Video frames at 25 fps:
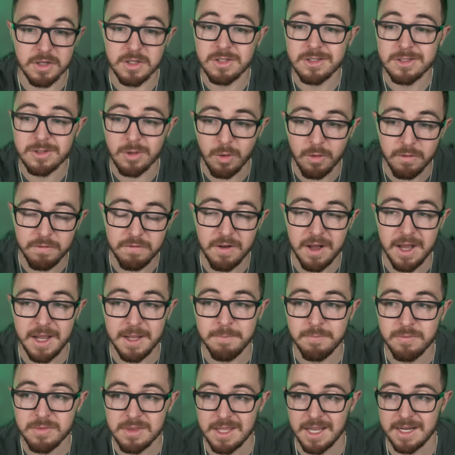SolFi
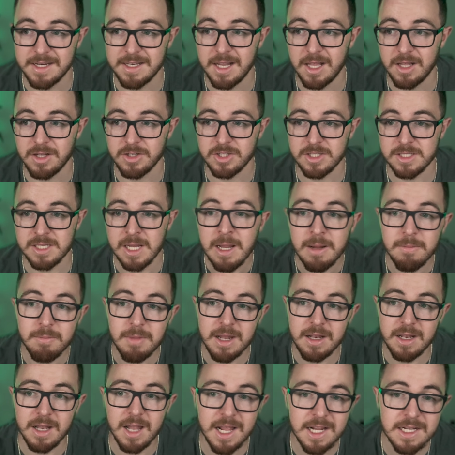Technologies.
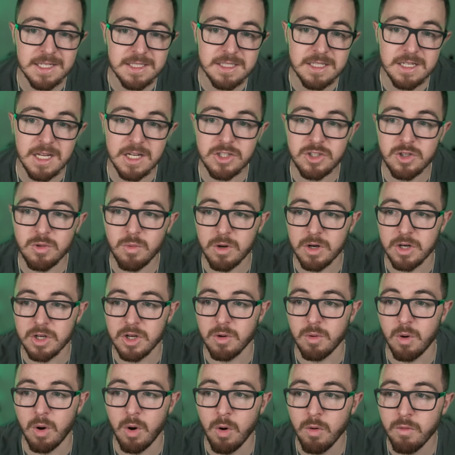And last thing I do want to
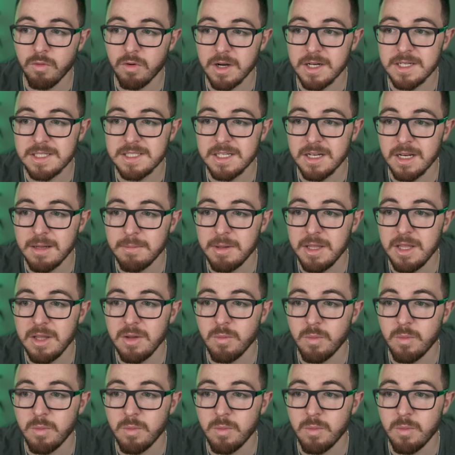go over is going to be